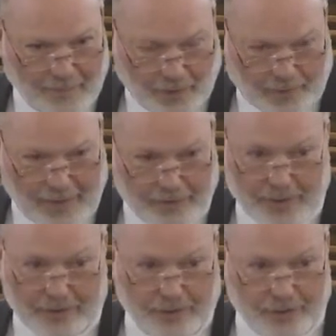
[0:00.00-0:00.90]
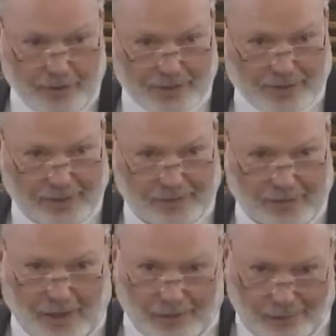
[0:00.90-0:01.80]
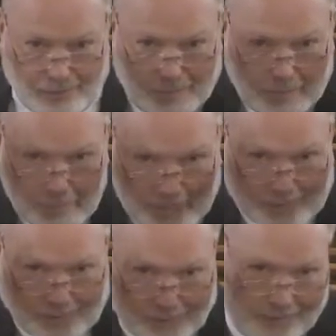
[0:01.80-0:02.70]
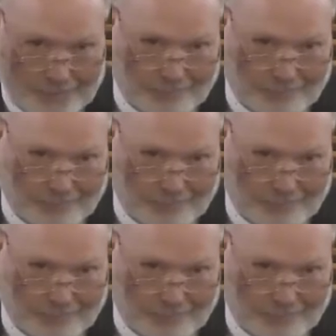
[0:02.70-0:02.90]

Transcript: sin. Okay. Now you're addressing our own mental